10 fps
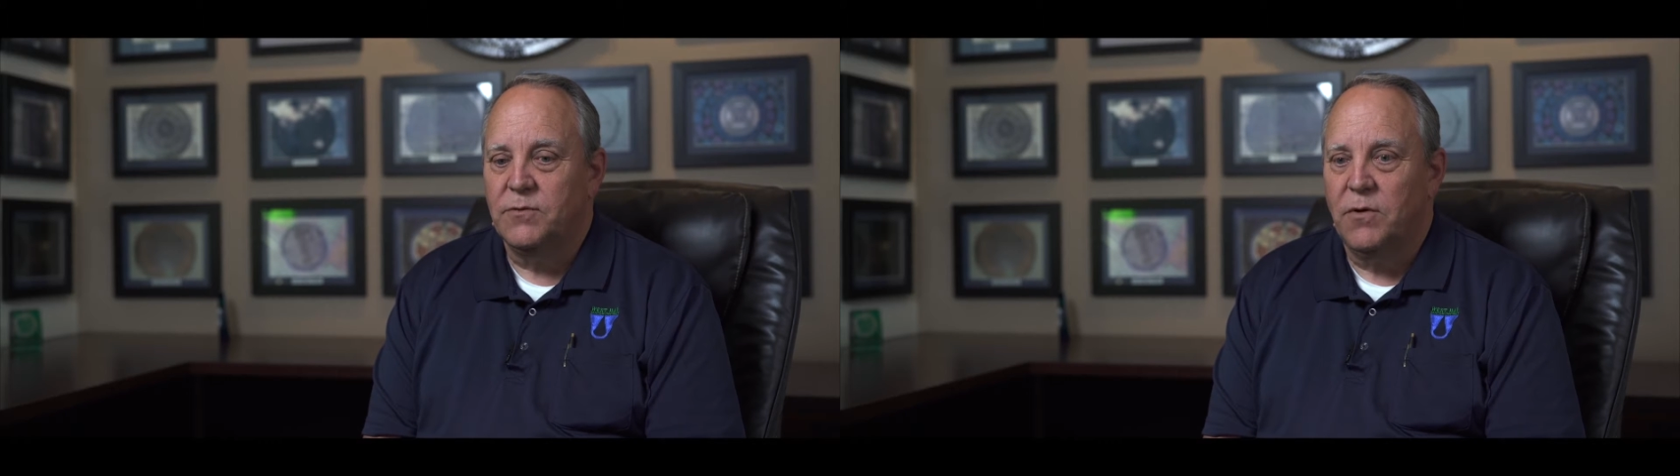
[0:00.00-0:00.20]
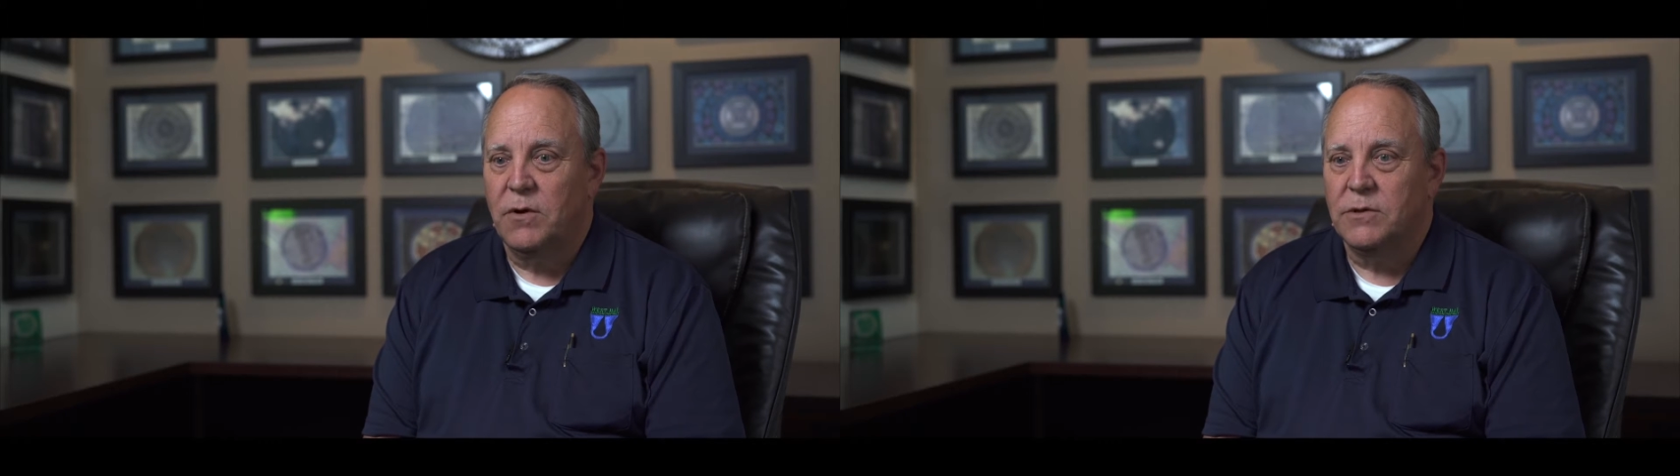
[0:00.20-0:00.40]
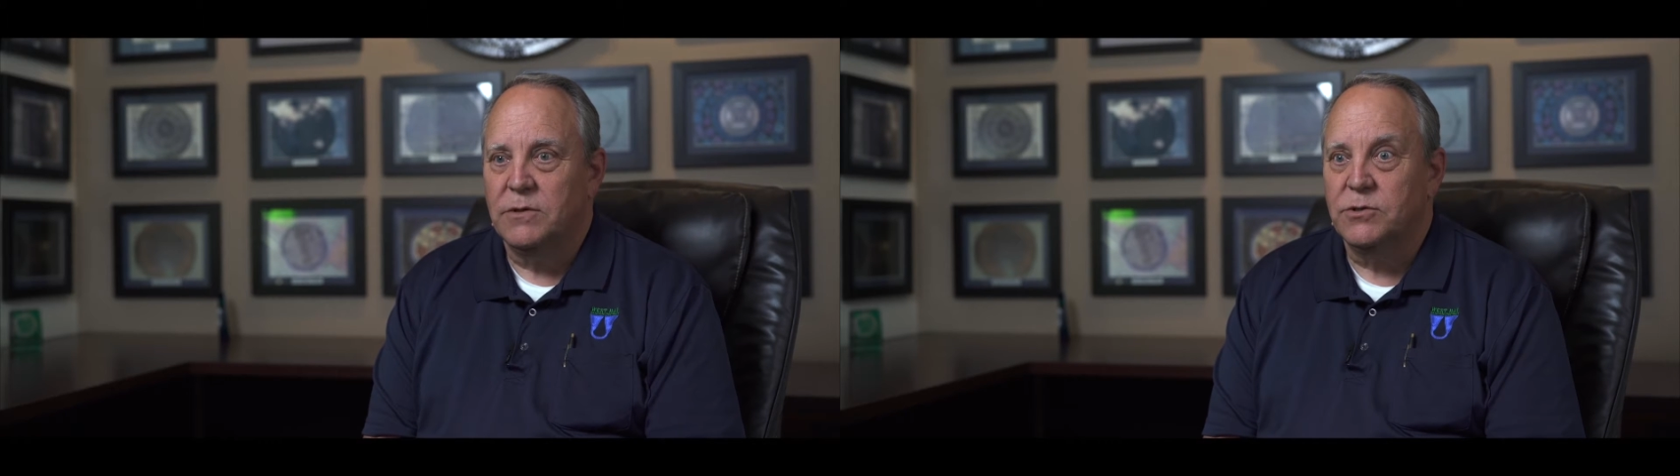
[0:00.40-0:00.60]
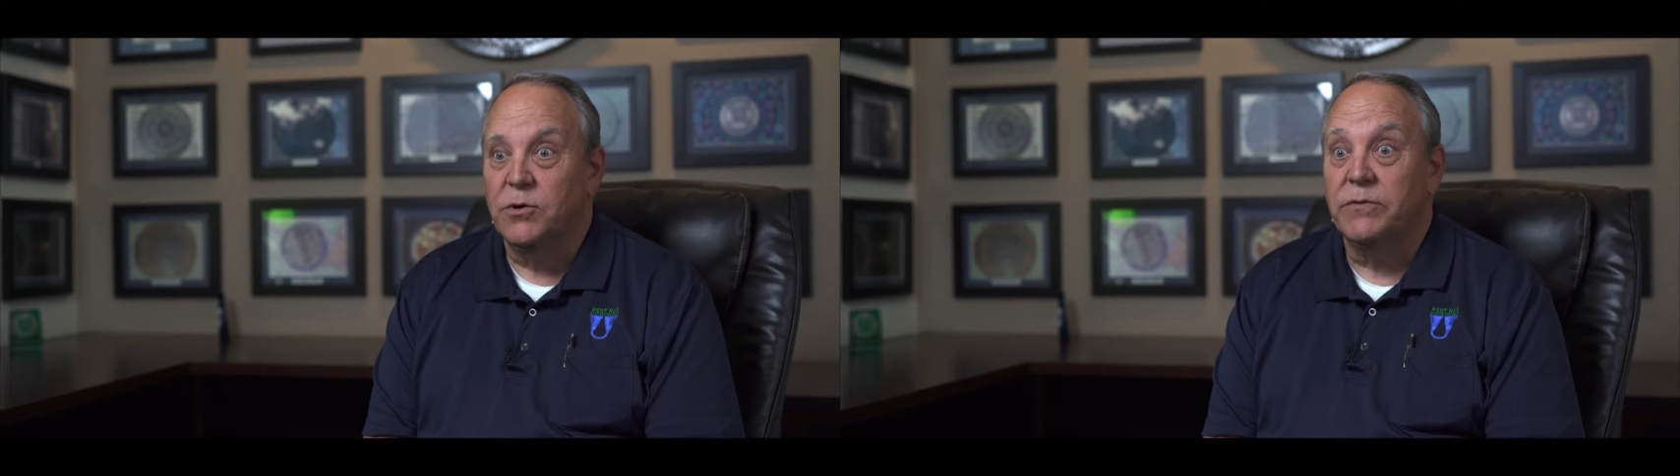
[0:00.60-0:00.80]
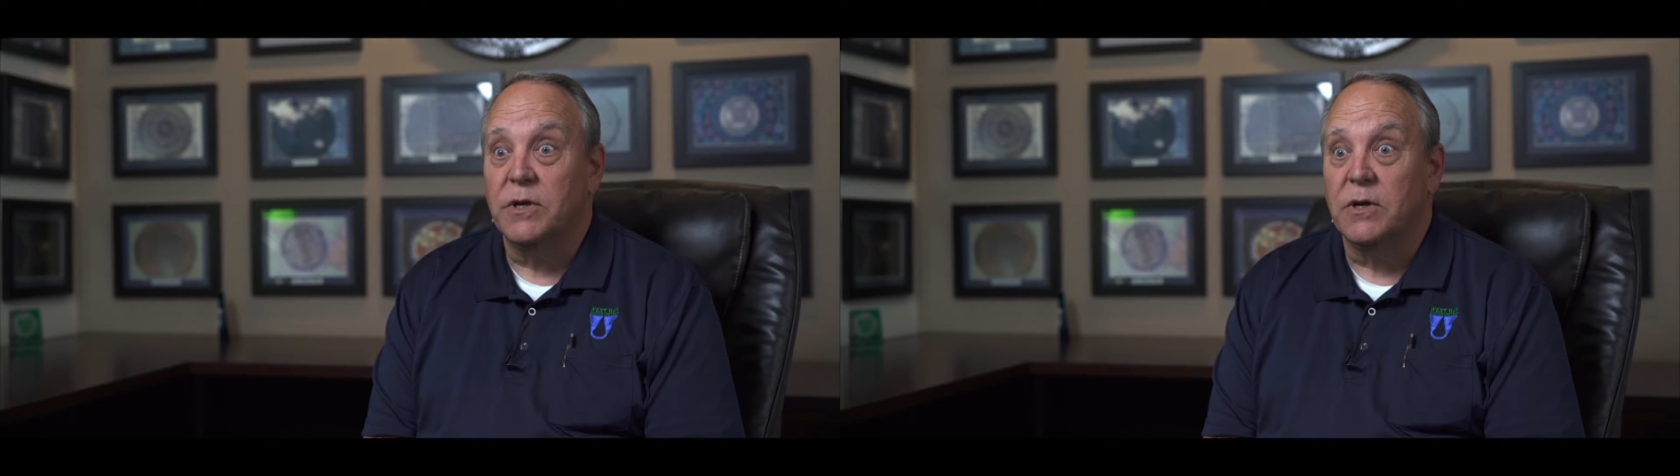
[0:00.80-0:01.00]
far as
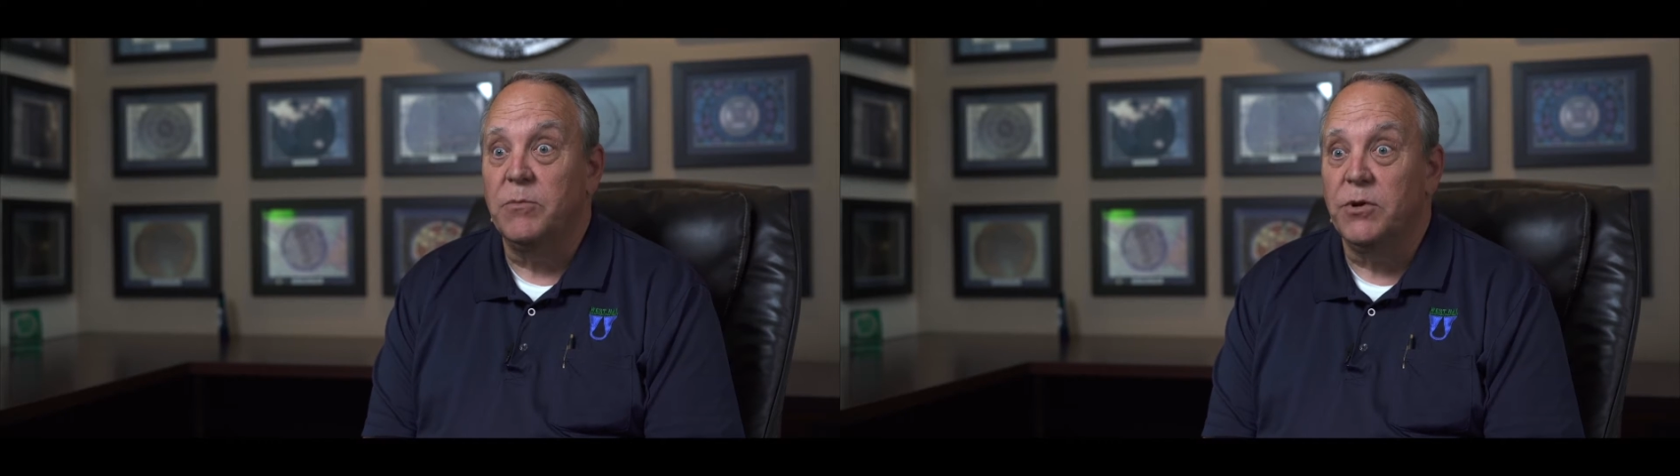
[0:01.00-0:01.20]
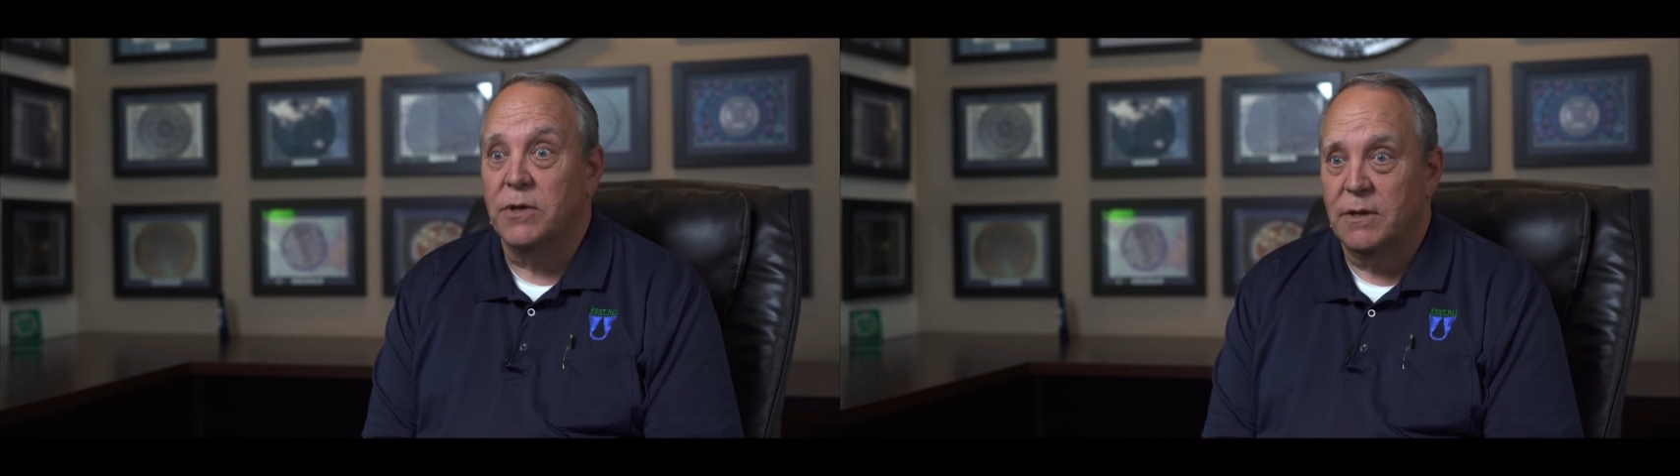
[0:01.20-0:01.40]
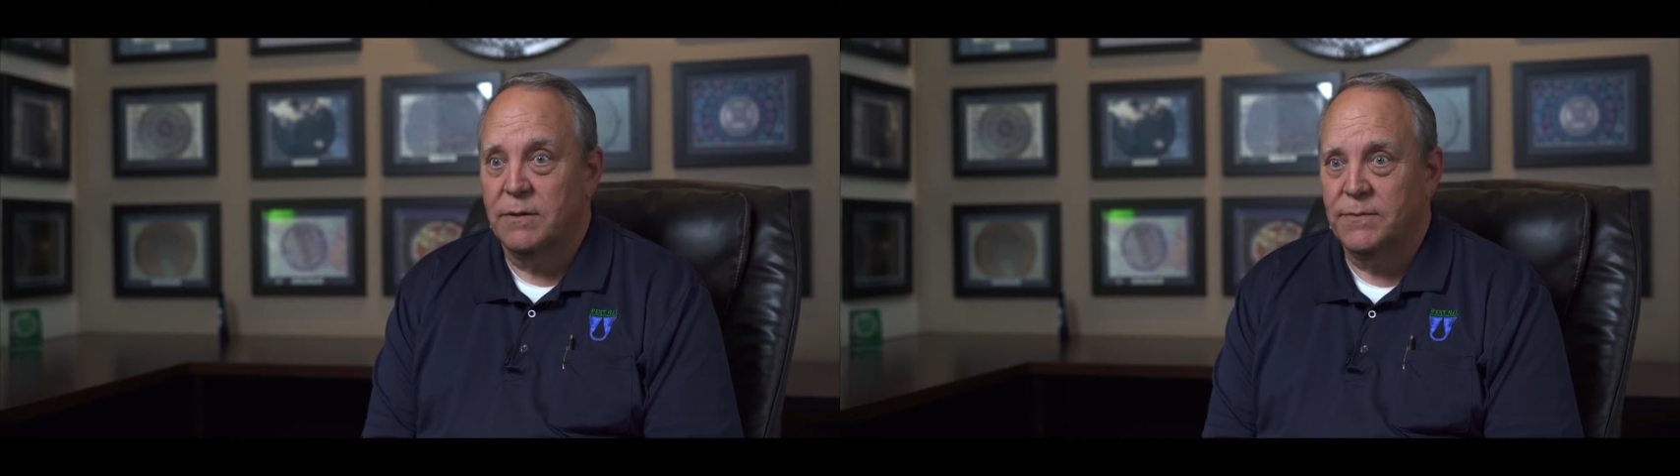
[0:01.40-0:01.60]
serving the community.